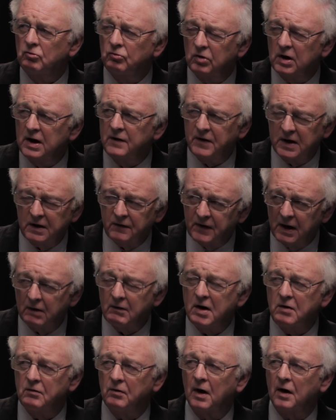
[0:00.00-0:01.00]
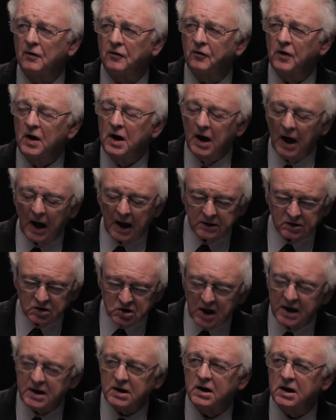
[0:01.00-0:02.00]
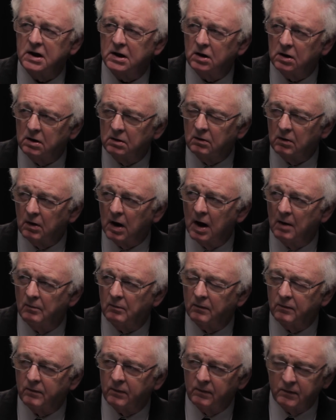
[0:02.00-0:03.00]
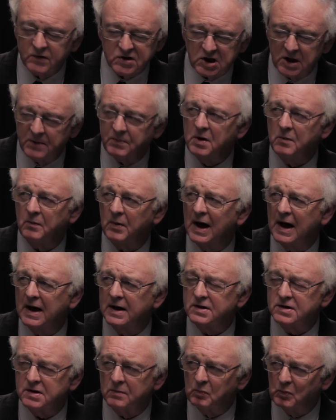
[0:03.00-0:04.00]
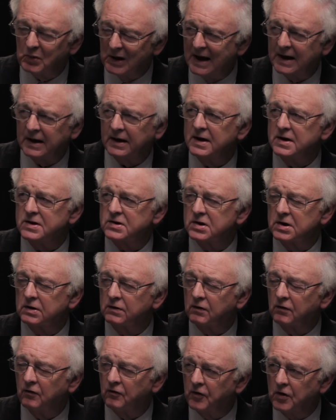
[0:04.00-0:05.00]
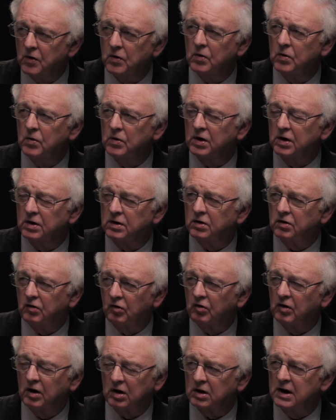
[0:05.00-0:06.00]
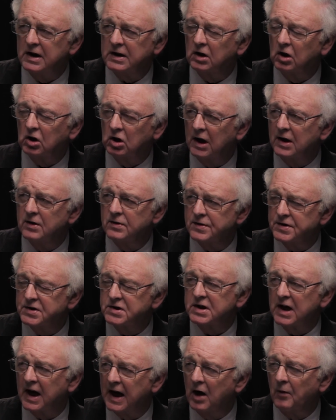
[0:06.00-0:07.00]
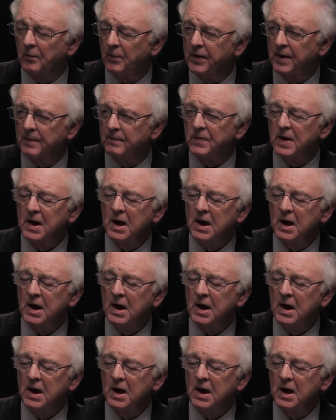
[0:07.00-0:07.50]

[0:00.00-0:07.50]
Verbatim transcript: living very rough, and taking sleeping bags and blankets and food and clean clothes to help them.